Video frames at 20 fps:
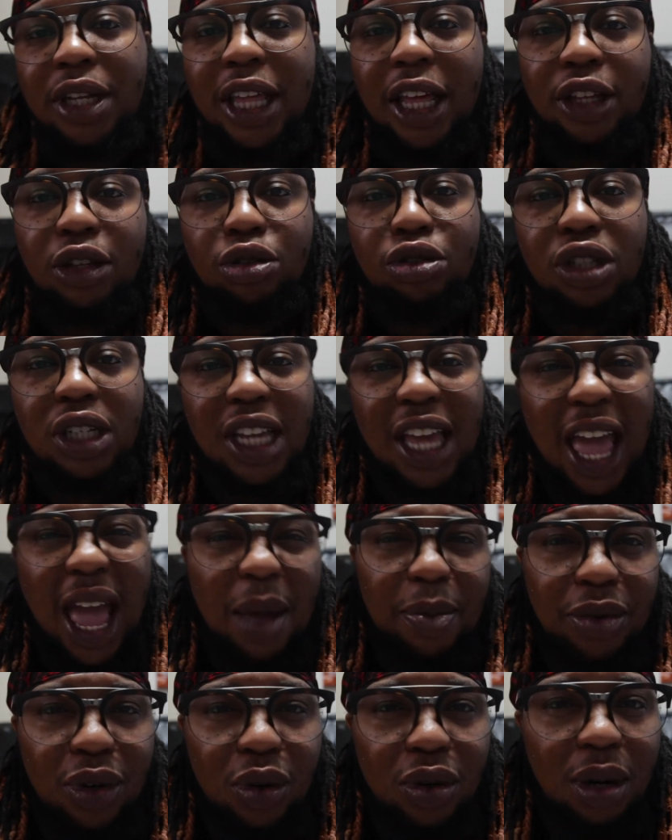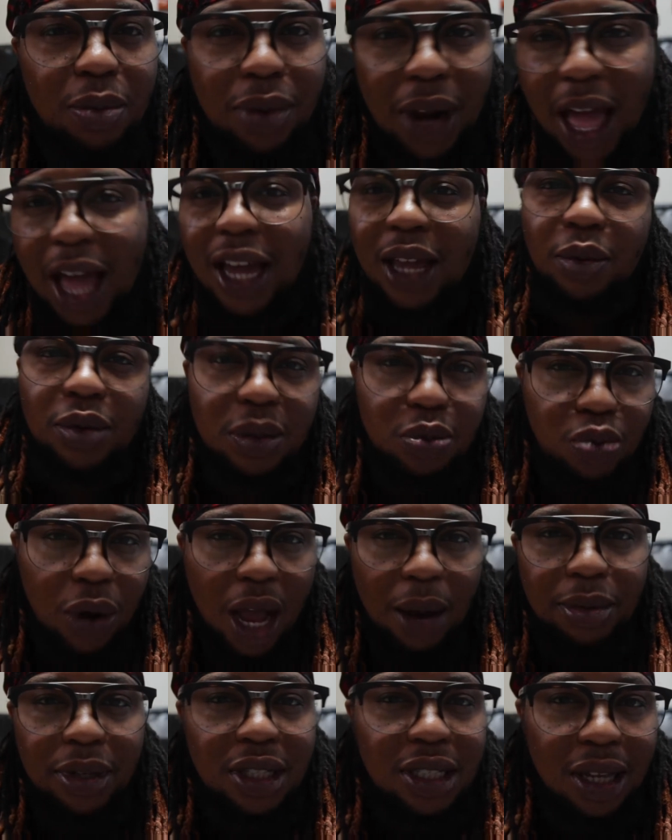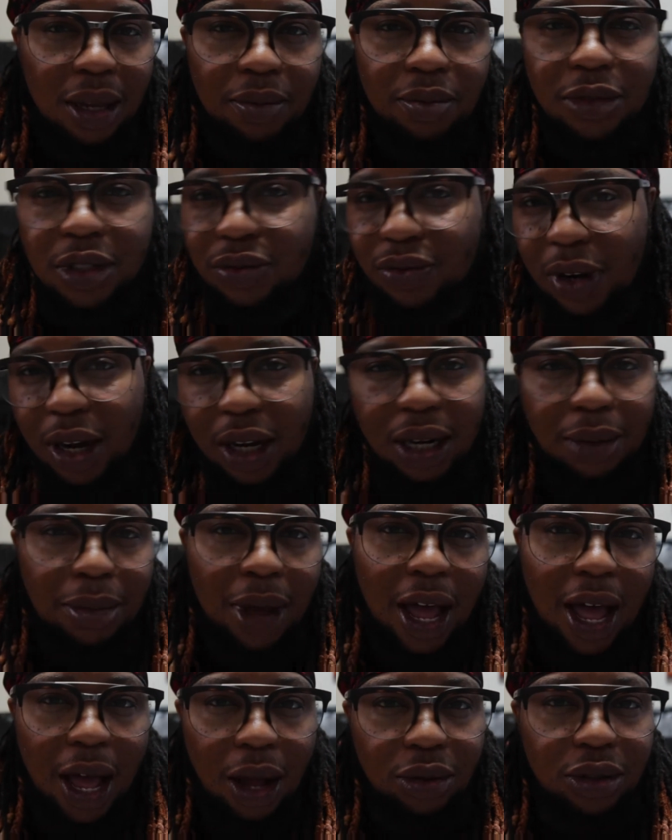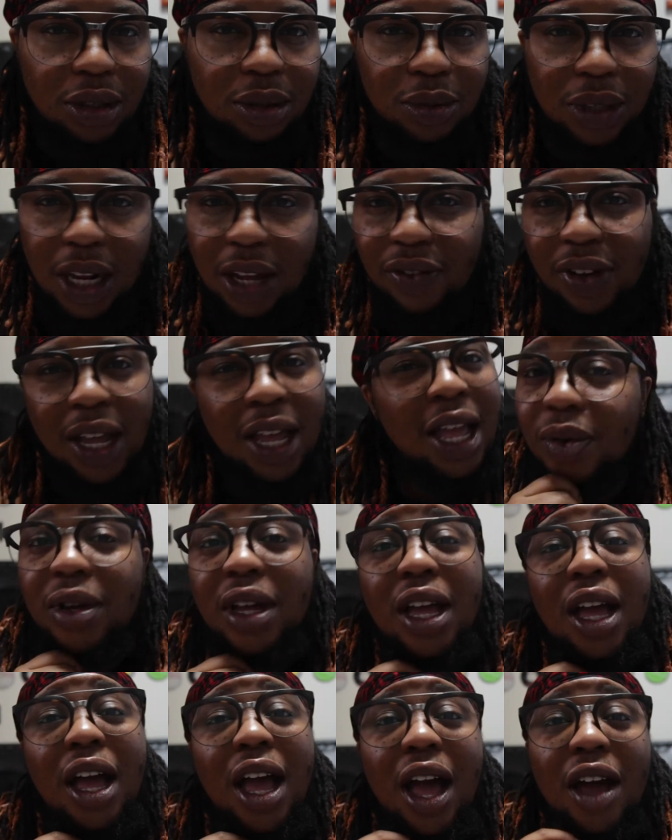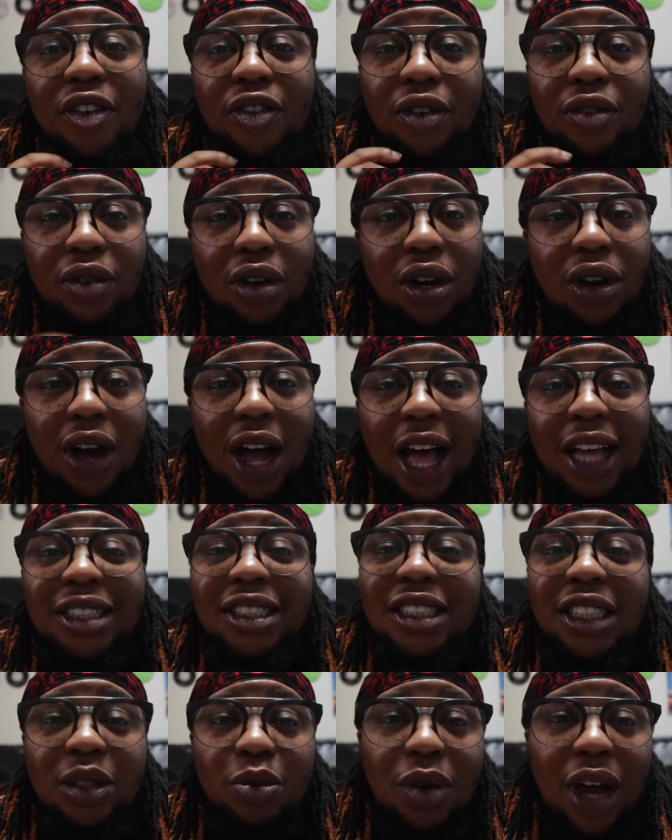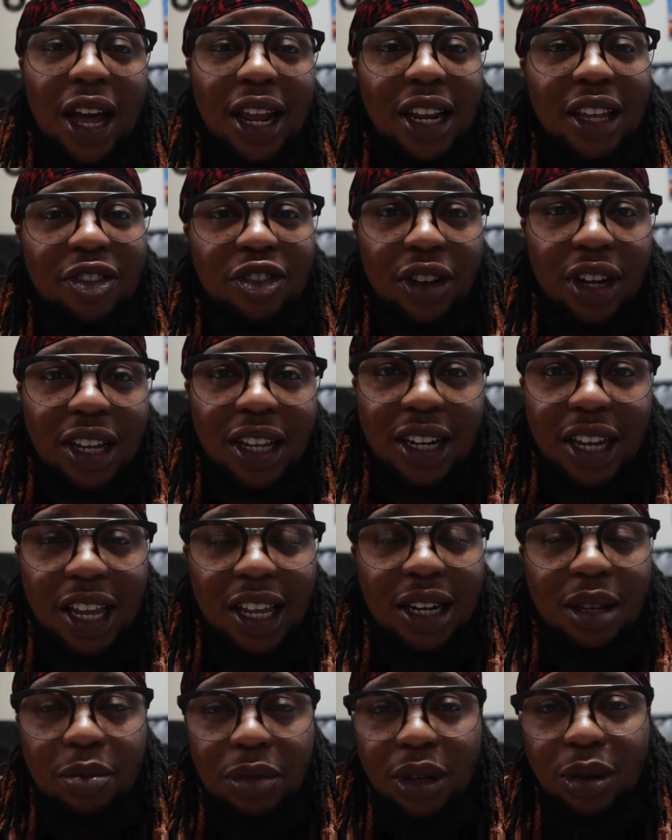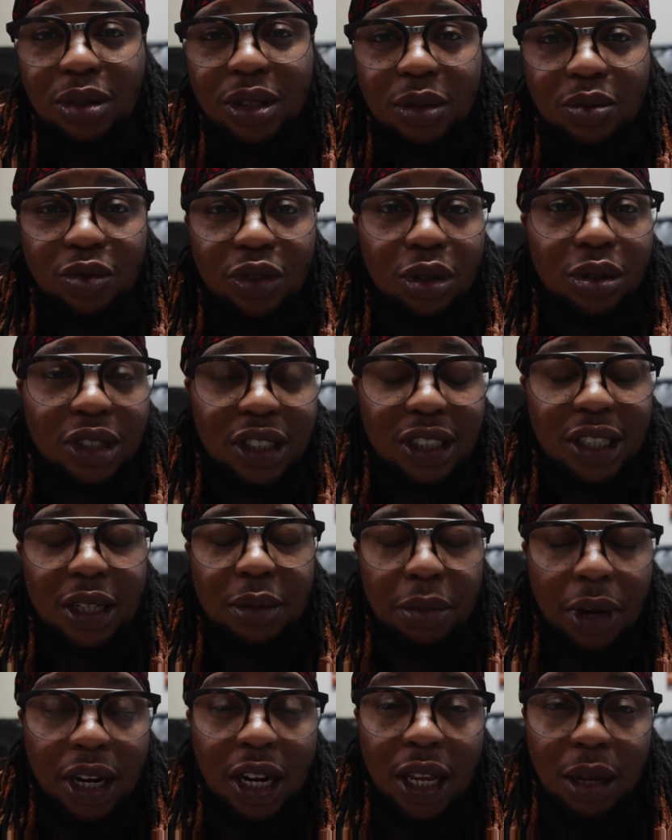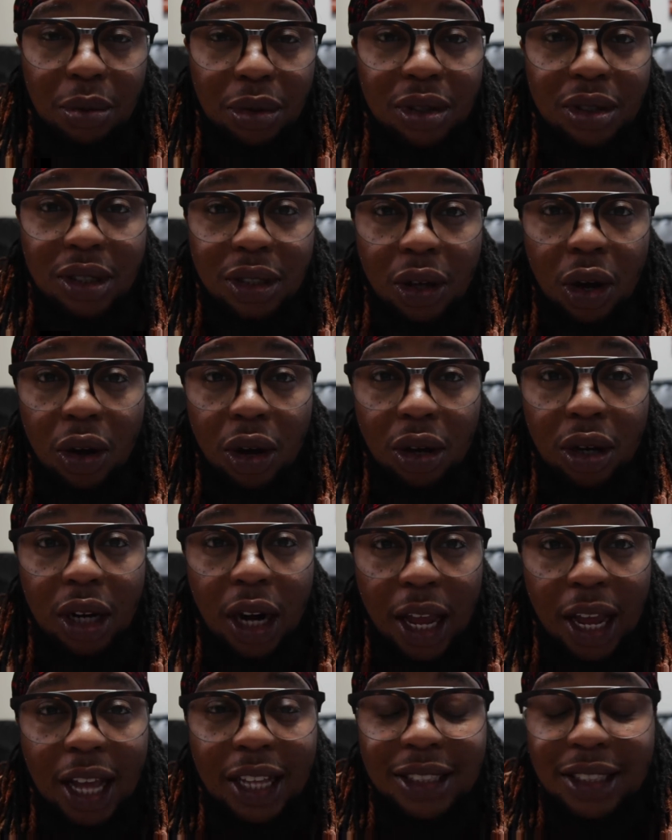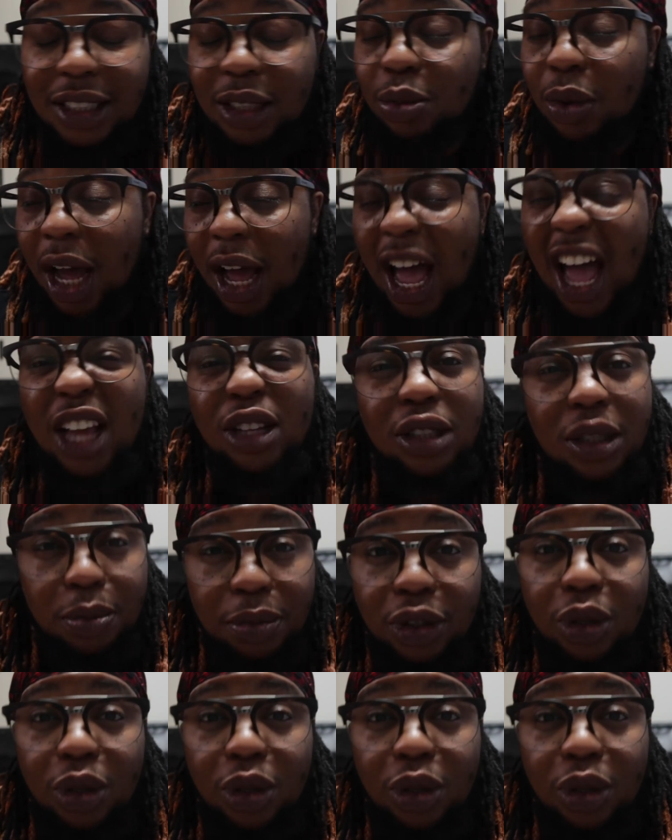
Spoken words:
that usually happened on the block, it was probably something surrounding my house or whatever. For real, I see why they fucking hated me on some real shit. My neighbors, dog. Like, I see why. I used